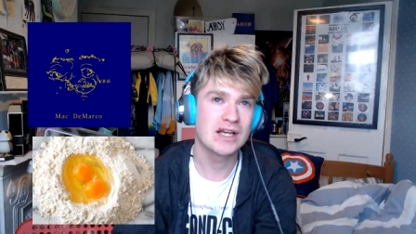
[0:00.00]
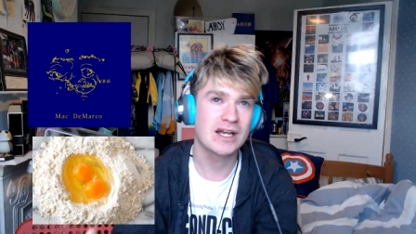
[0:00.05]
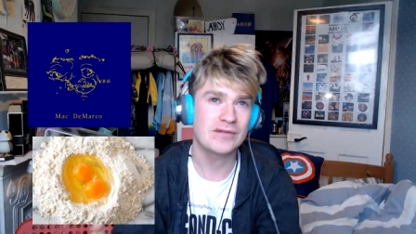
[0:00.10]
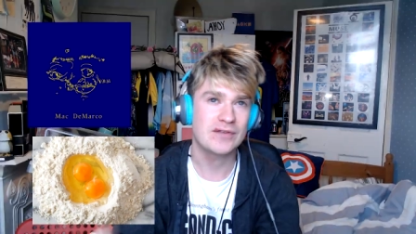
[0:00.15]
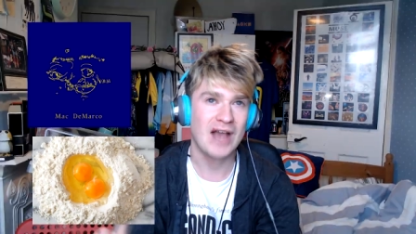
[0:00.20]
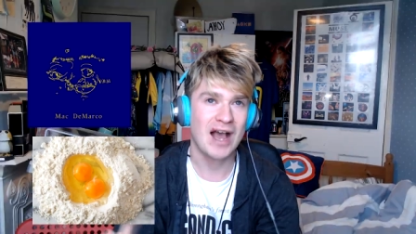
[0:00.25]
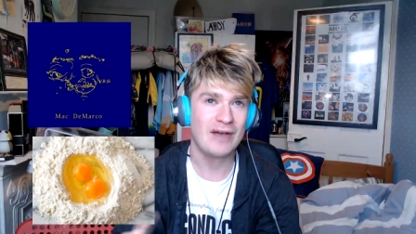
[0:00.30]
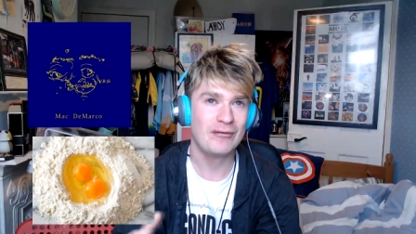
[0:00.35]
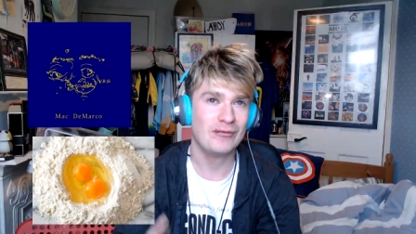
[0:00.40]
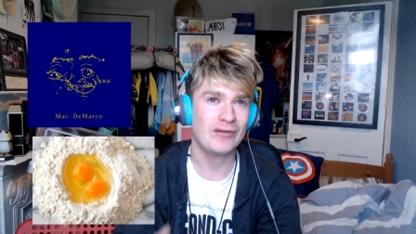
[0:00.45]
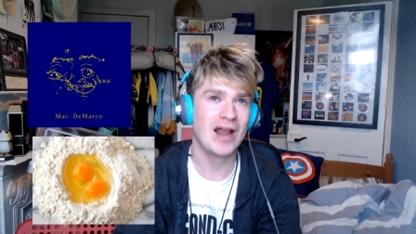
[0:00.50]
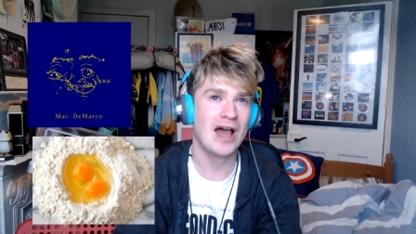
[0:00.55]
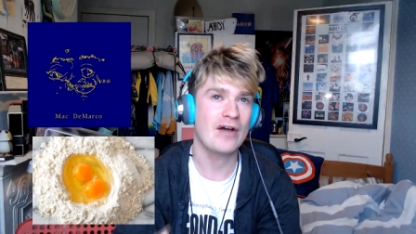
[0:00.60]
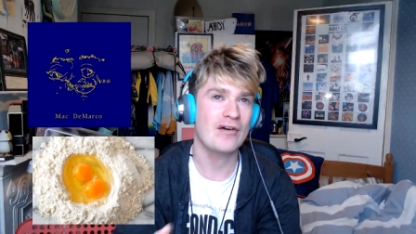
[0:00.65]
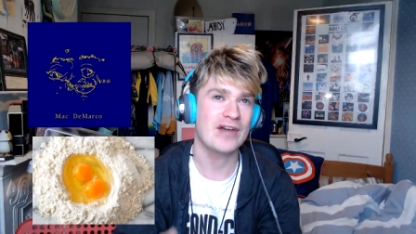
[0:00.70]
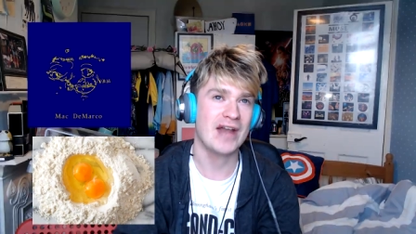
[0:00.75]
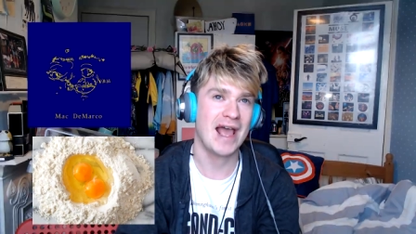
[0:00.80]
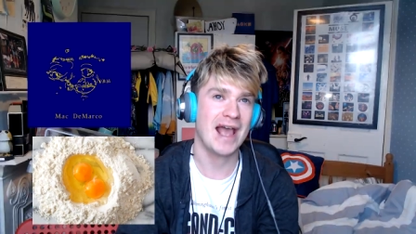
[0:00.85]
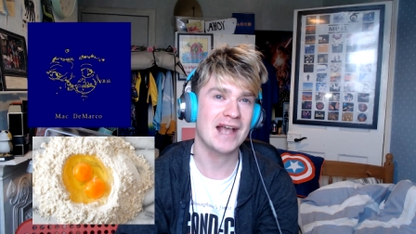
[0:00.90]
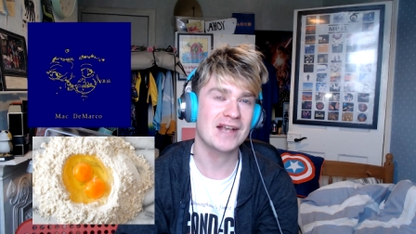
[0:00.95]
you have flour
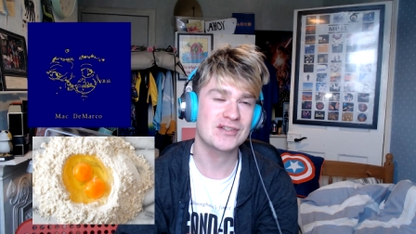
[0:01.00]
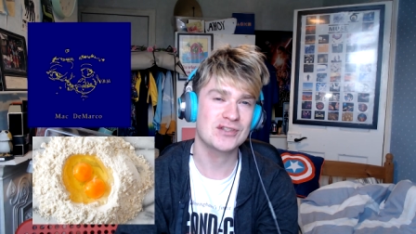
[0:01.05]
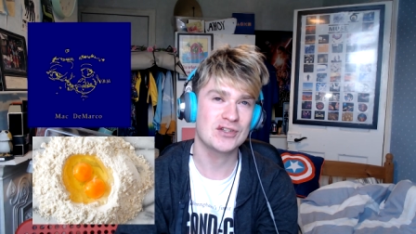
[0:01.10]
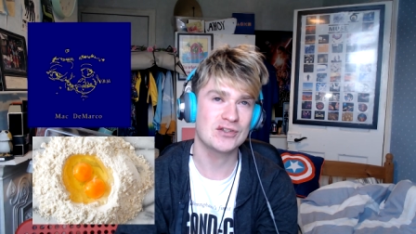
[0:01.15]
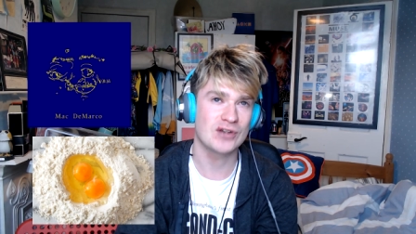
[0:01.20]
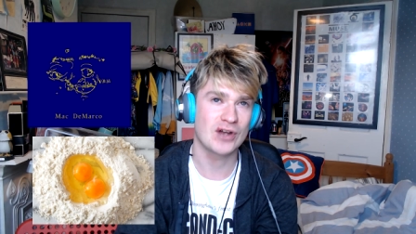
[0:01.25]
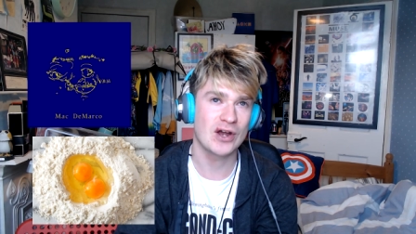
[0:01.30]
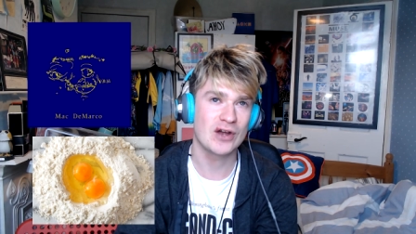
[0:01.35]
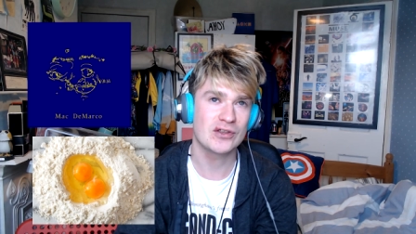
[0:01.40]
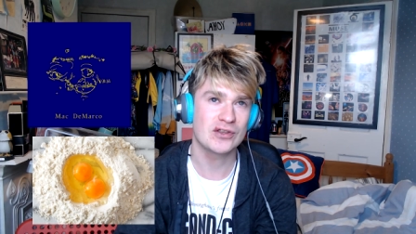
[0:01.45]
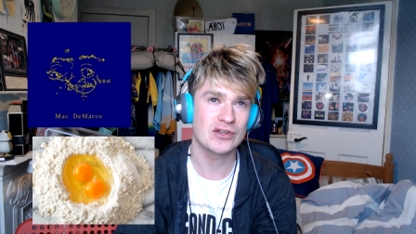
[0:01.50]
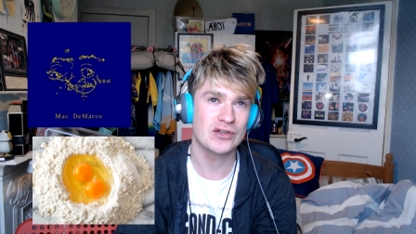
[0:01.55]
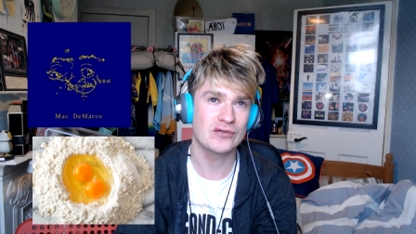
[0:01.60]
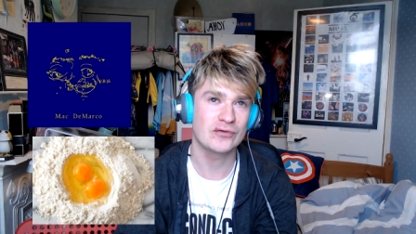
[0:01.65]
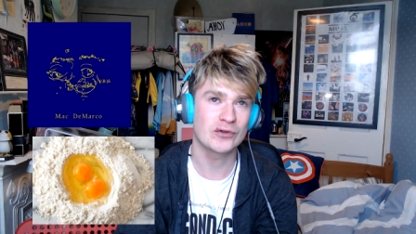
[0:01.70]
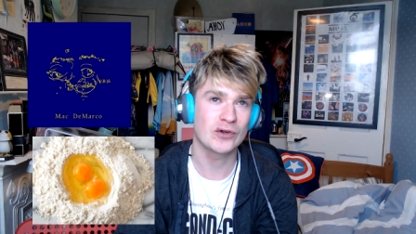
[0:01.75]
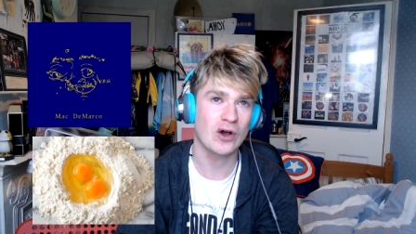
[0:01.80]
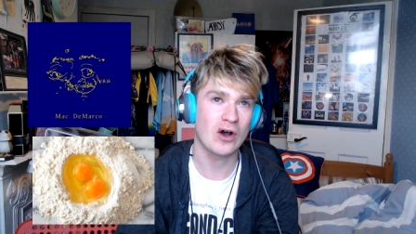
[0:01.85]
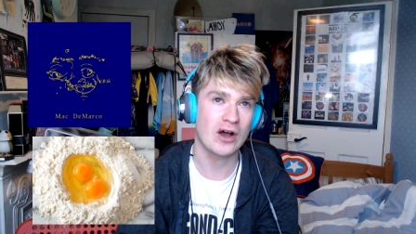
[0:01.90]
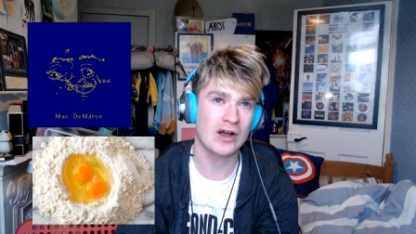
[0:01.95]
and eggs, you know that
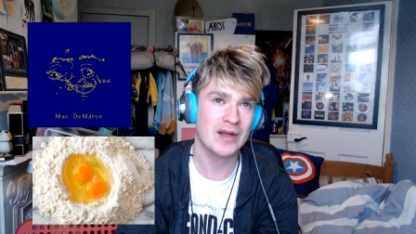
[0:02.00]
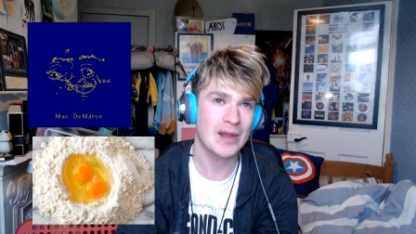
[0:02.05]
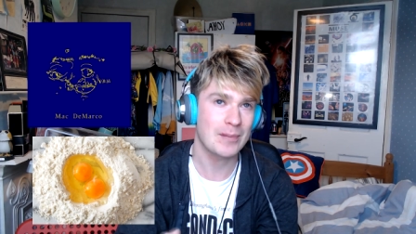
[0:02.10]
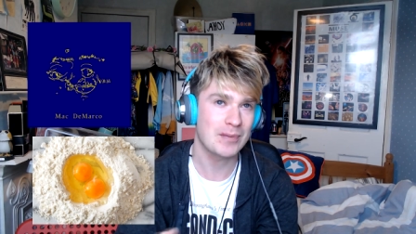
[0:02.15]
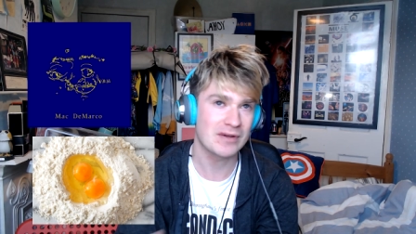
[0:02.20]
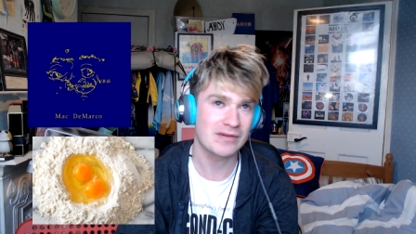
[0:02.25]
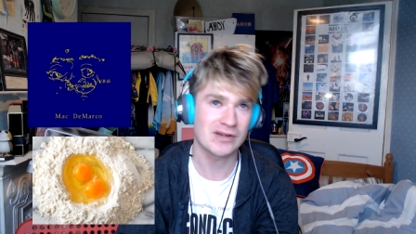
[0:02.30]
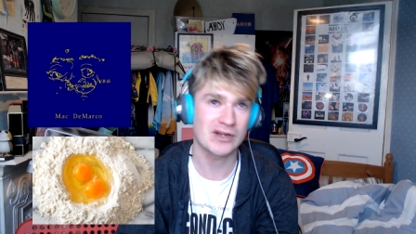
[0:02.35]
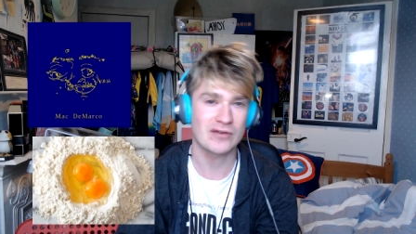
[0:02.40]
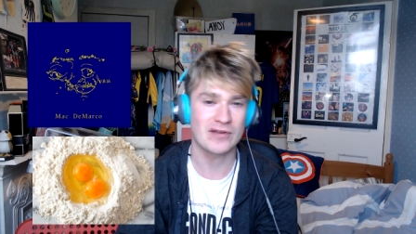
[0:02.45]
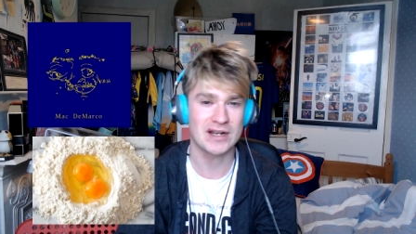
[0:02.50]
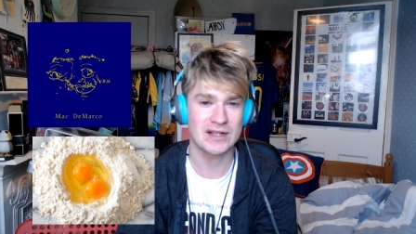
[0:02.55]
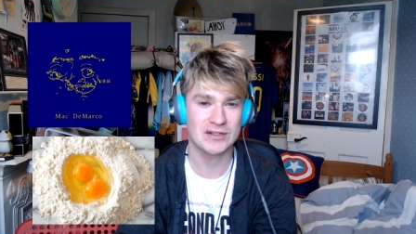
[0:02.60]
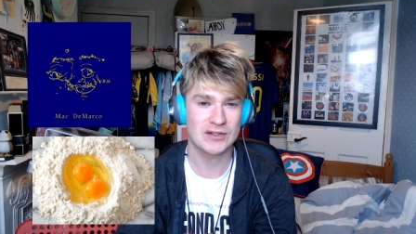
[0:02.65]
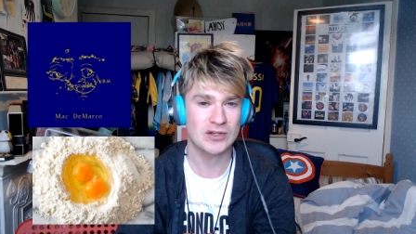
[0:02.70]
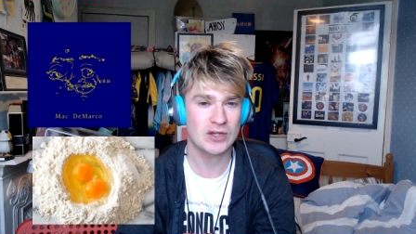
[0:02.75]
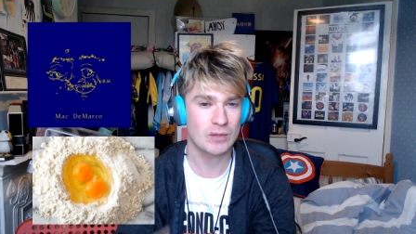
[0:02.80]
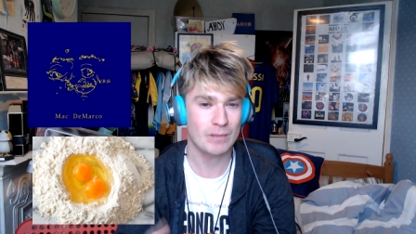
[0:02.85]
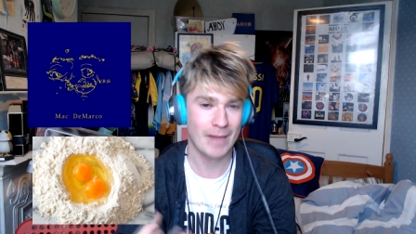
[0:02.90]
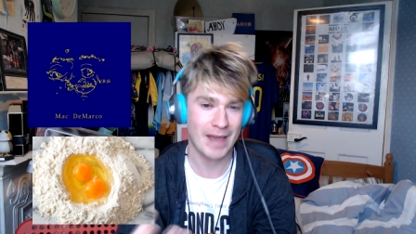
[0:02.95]
you've got a couple of ingredients
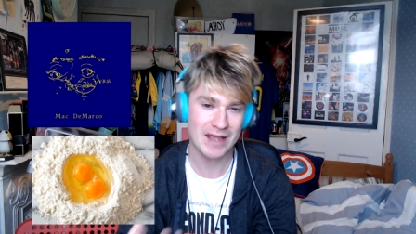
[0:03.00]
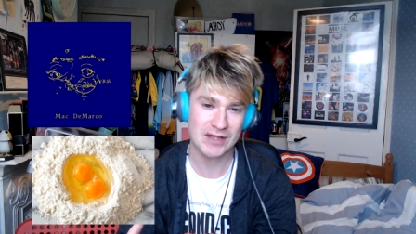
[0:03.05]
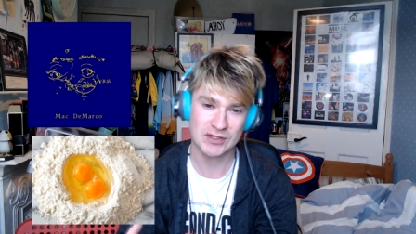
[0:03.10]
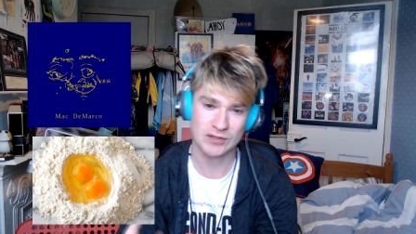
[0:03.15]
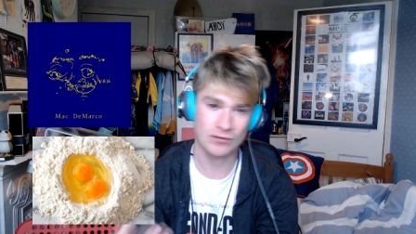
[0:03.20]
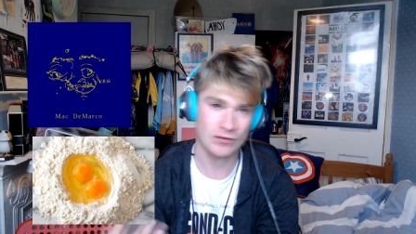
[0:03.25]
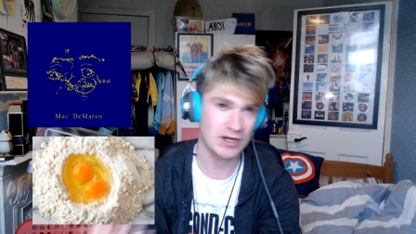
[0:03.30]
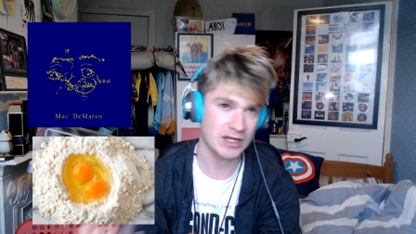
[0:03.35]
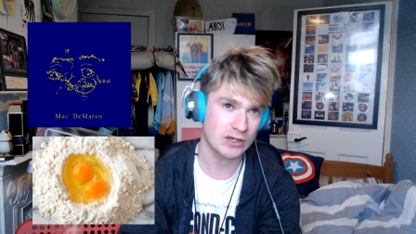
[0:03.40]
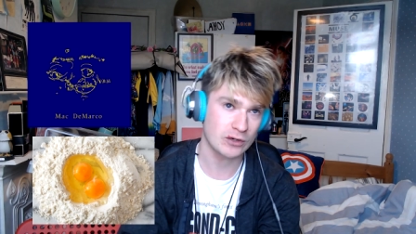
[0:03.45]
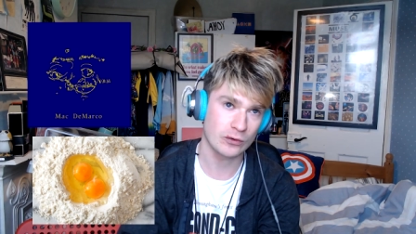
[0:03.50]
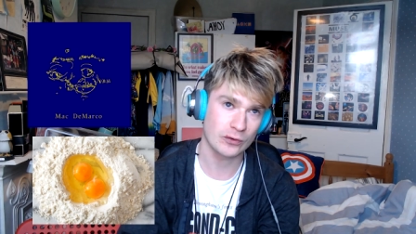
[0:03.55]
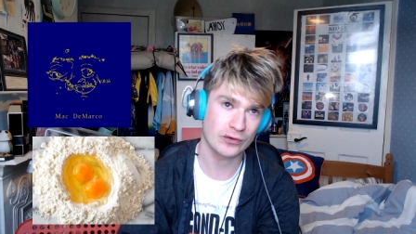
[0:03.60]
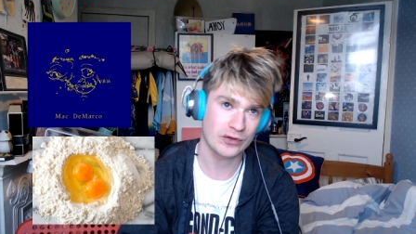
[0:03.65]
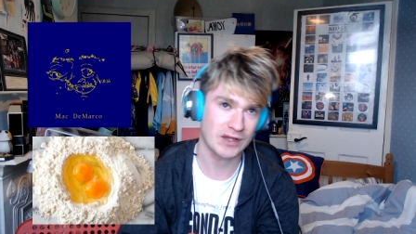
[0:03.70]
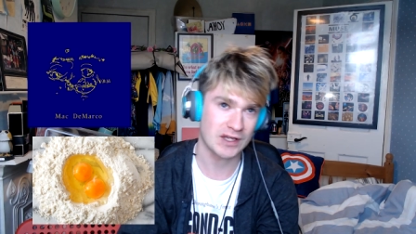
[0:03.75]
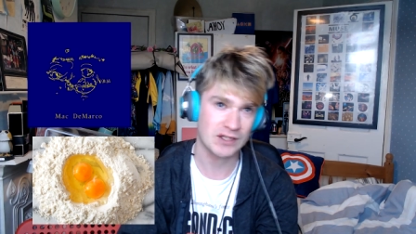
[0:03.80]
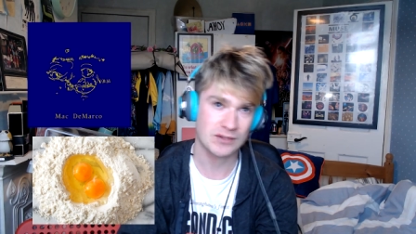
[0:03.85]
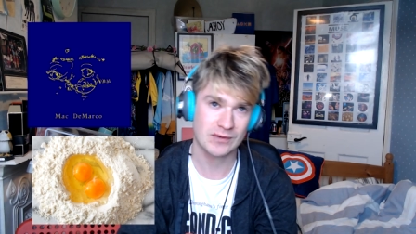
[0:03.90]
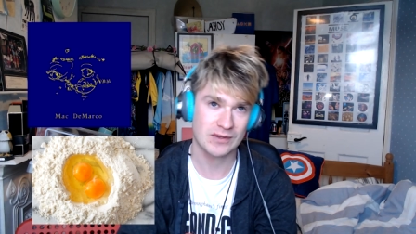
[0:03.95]
you can make some really cool
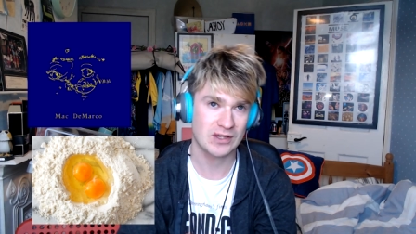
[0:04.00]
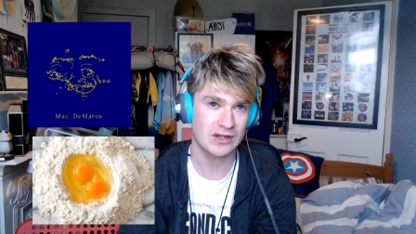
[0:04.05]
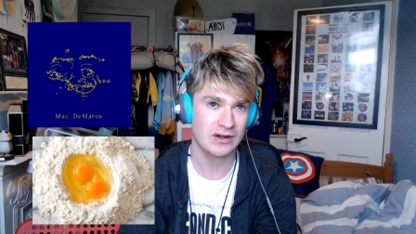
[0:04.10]
things with,